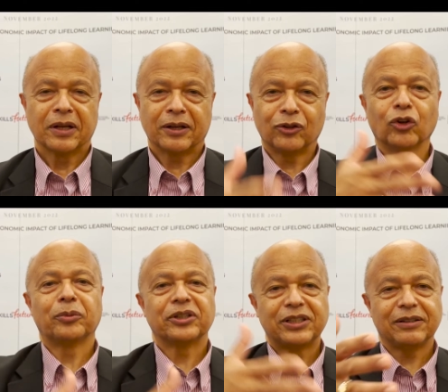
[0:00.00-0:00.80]

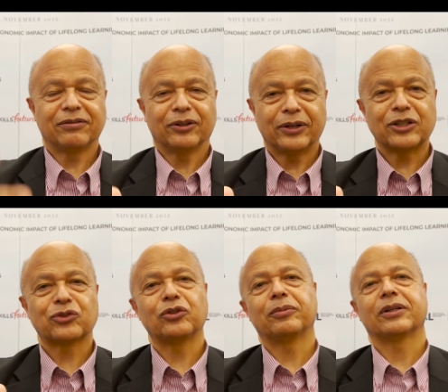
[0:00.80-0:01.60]
normative
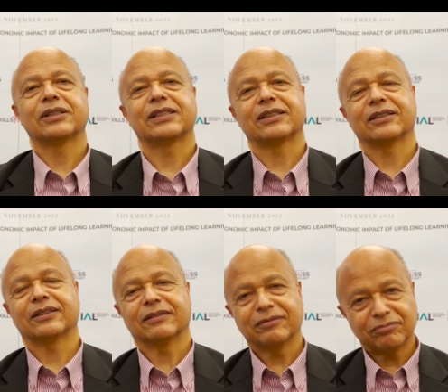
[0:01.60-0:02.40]
instruments
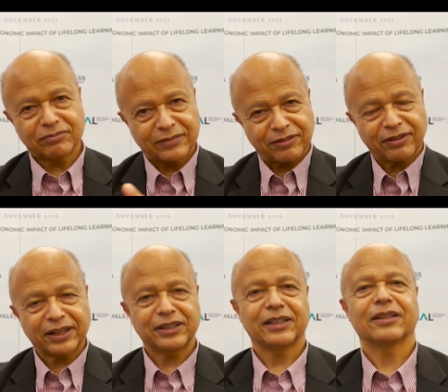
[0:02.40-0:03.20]

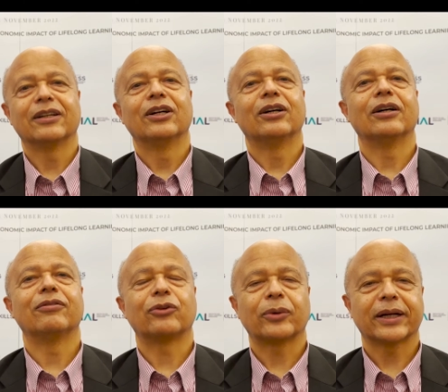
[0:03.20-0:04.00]
defining
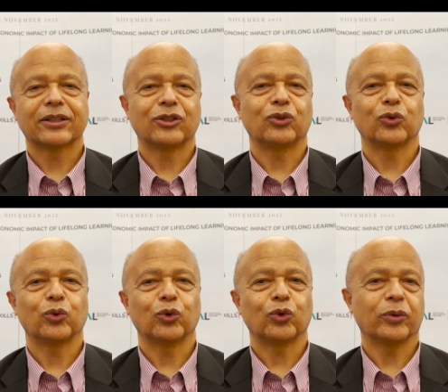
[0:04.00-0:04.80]
the right
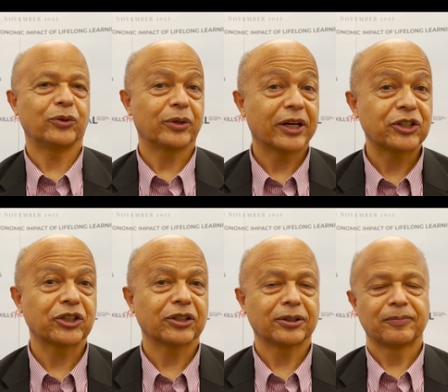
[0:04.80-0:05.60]
to
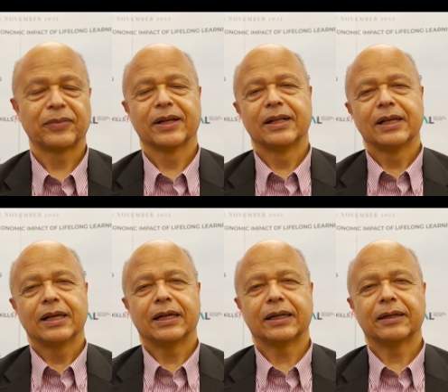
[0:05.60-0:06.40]
education.
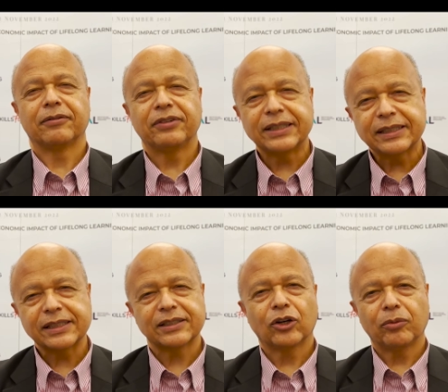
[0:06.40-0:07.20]
This
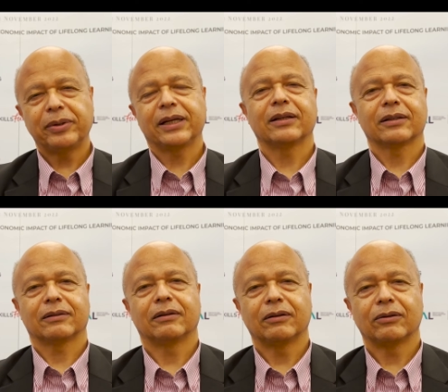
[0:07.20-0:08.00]
is now being
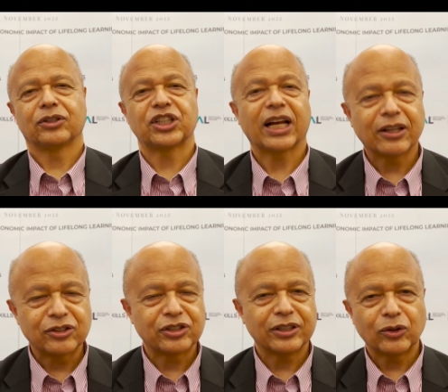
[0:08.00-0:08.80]

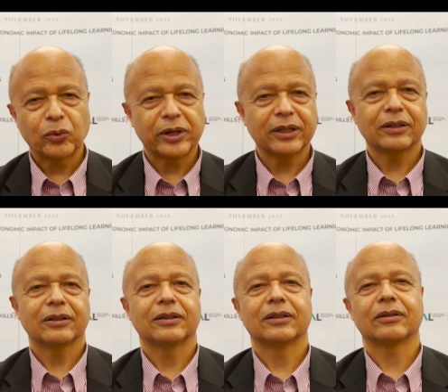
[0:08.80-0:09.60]
challenged in a way,
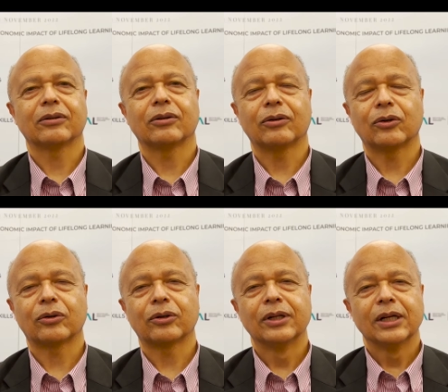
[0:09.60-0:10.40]

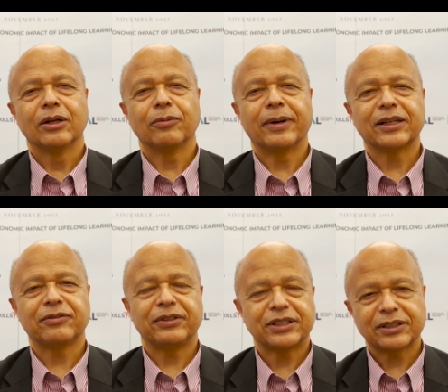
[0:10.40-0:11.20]
or by
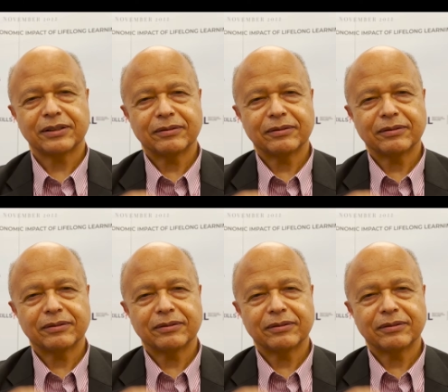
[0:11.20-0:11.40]
this